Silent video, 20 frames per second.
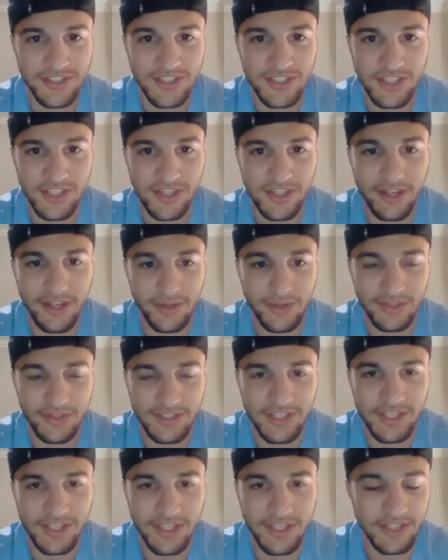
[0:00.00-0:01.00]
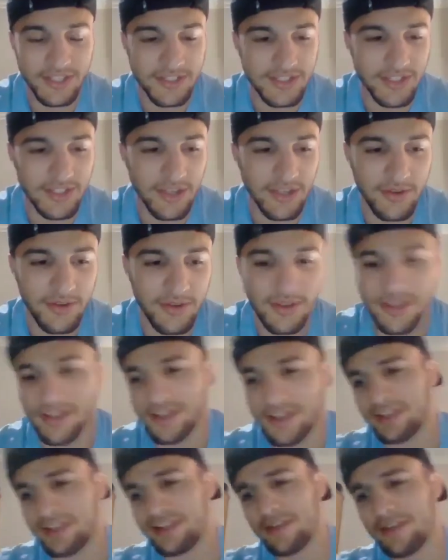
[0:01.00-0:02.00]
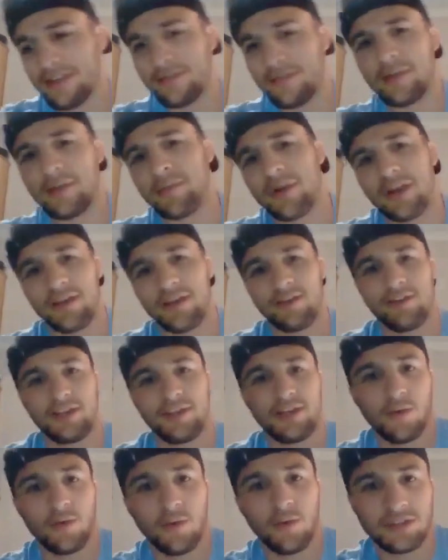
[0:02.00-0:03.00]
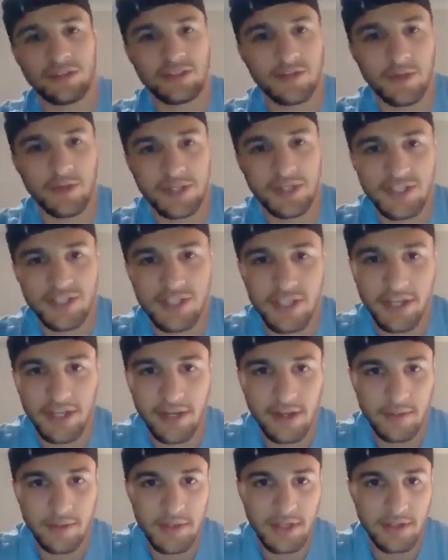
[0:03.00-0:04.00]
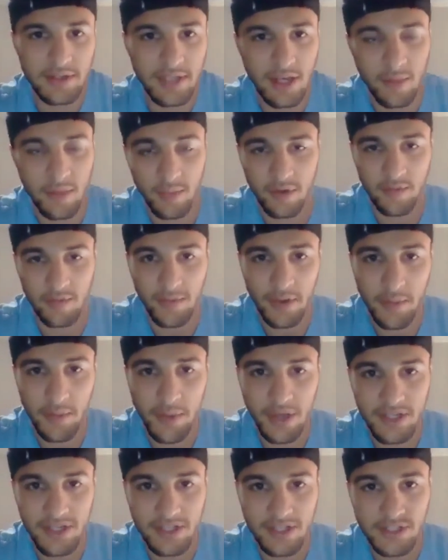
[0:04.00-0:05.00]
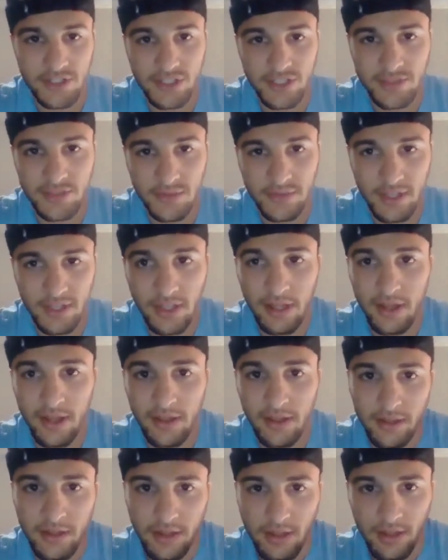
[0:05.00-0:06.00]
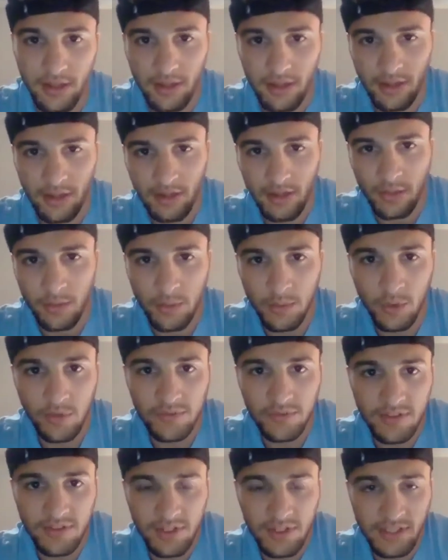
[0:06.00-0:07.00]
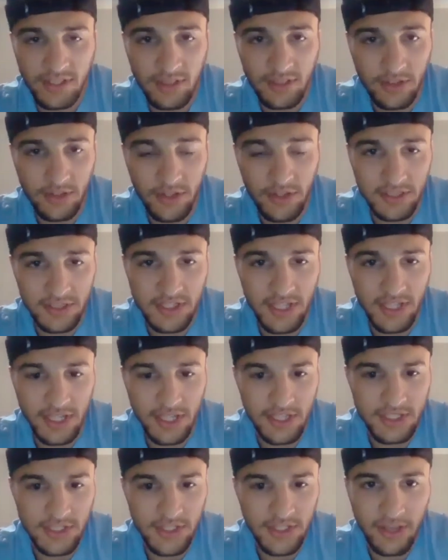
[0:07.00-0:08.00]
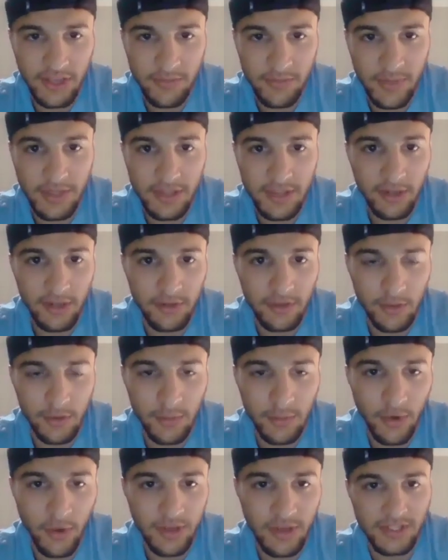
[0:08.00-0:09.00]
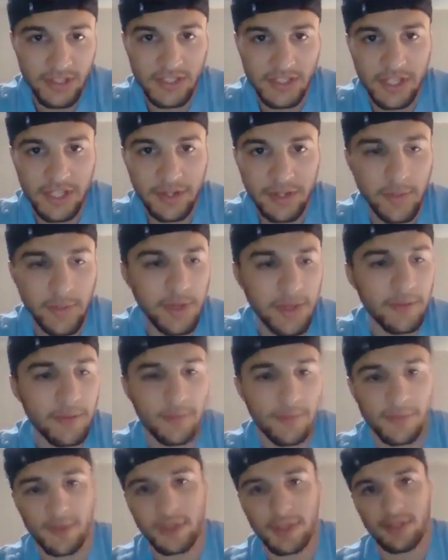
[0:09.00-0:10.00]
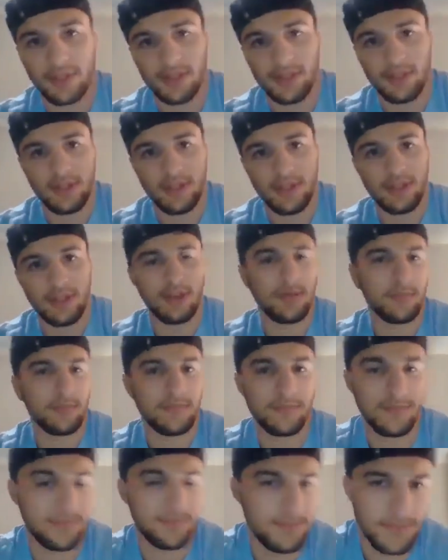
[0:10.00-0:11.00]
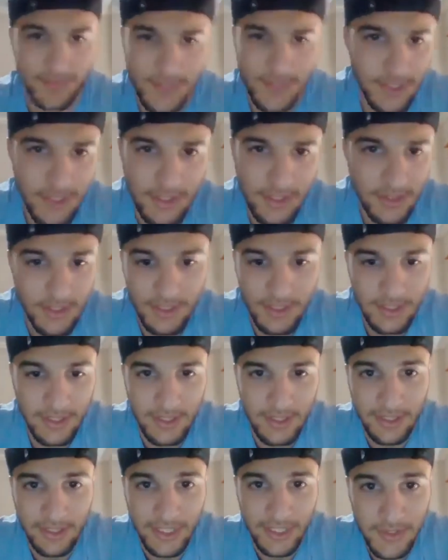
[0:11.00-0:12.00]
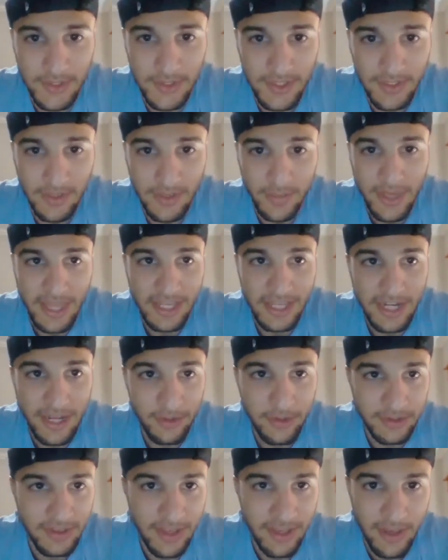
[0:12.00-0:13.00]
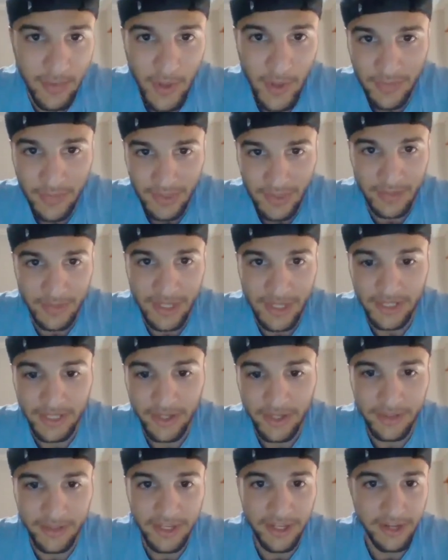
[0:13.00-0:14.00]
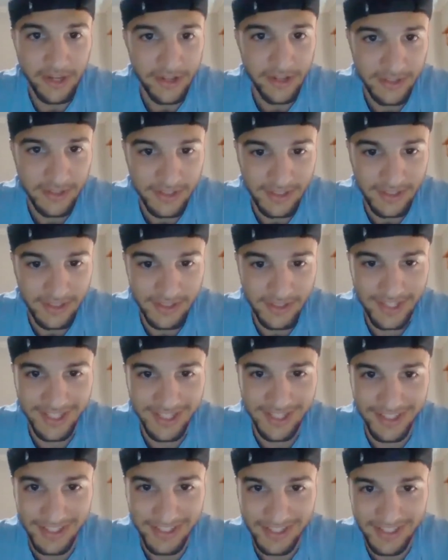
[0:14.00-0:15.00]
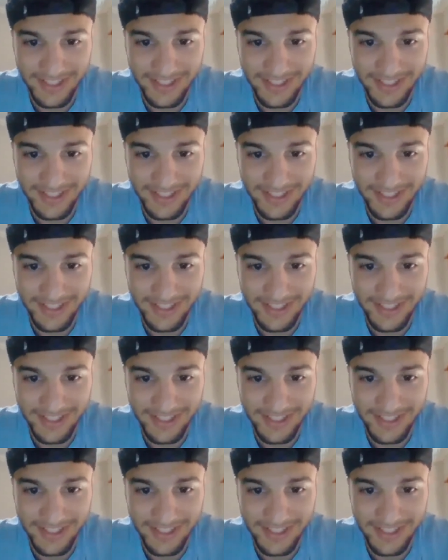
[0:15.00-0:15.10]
see there, see it. So definitely, I probably only go once, twice a year. I mean, a couple of my buddies just uh, moved to the New York City, so I've been there a little more this year. But um, unless I'm hanging out with them, I'm I'm not going there and it's